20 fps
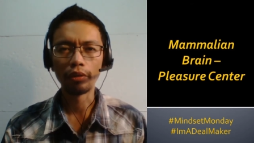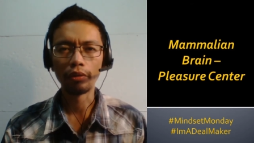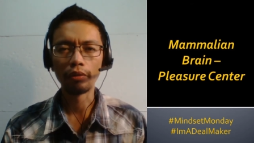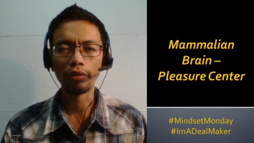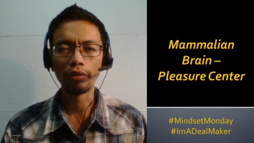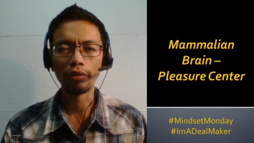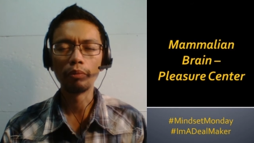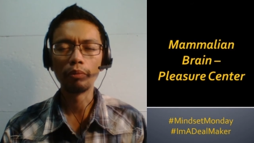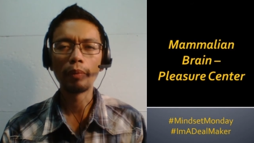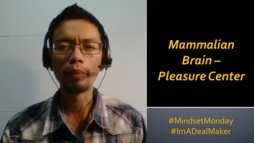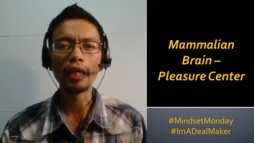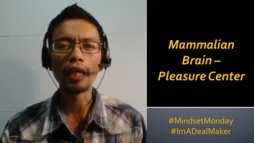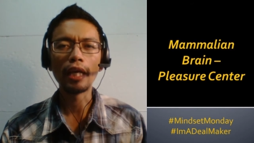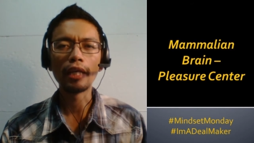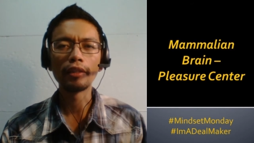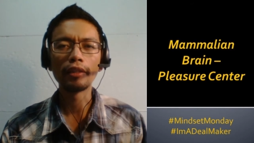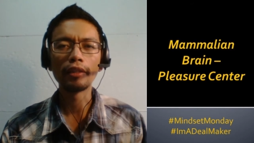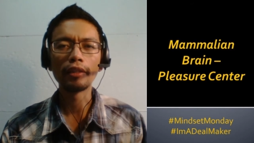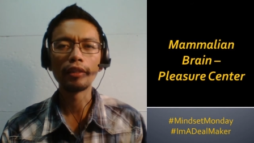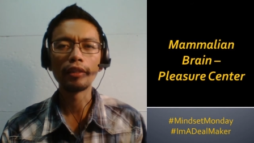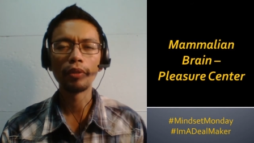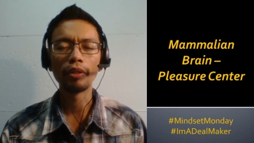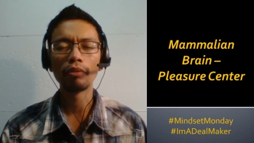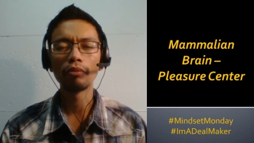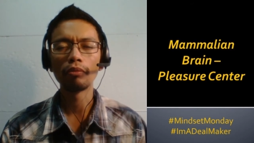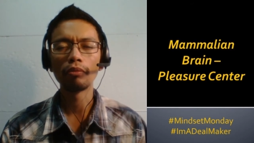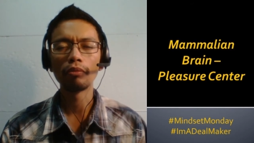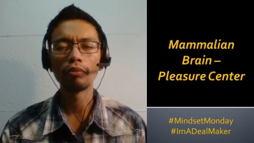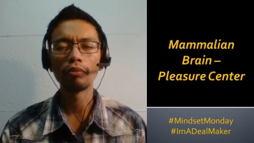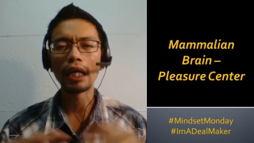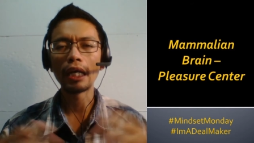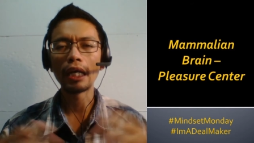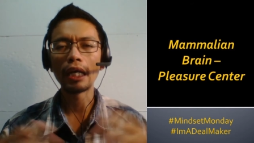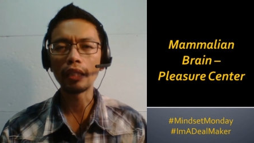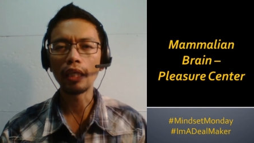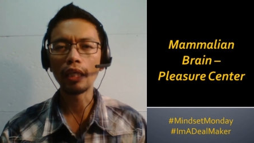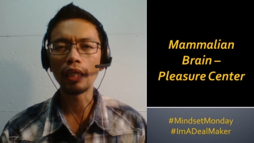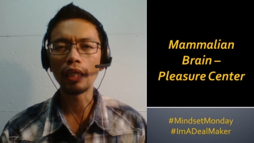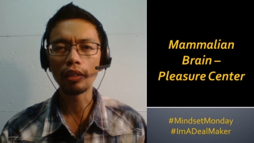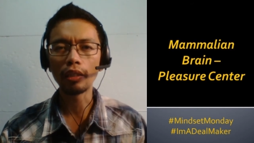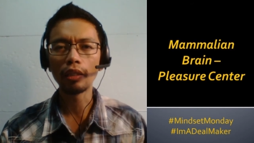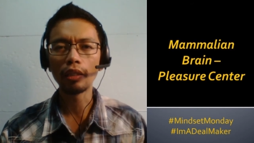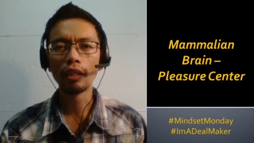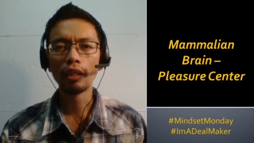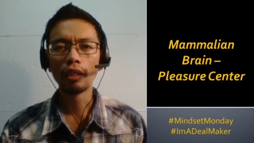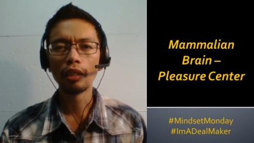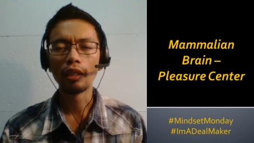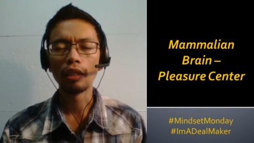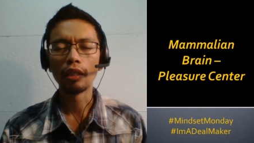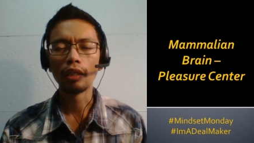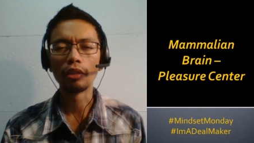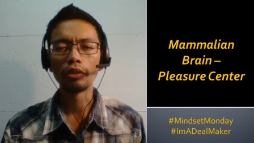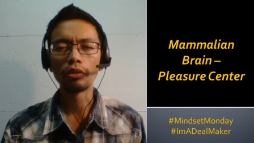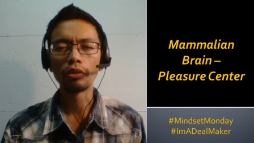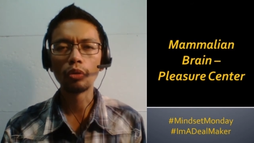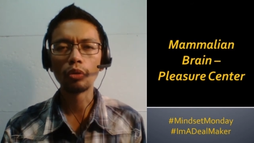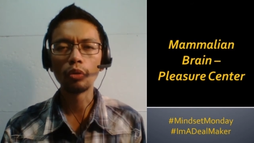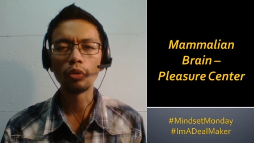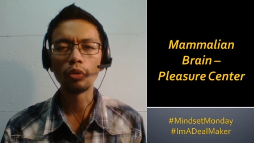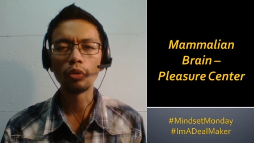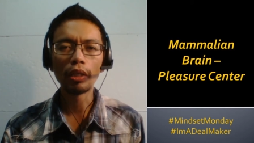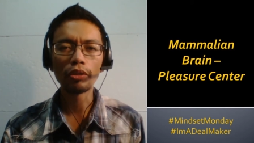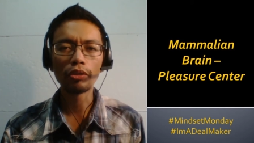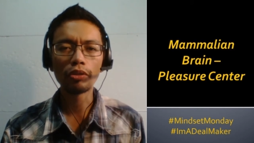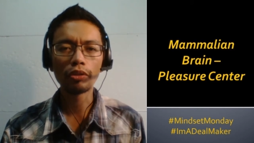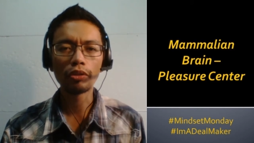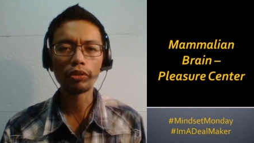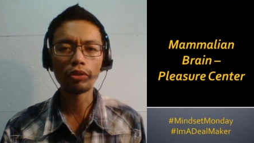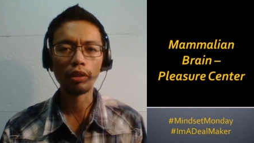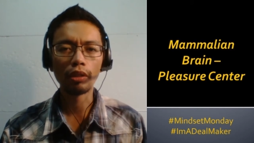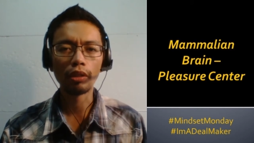You may end up liking too much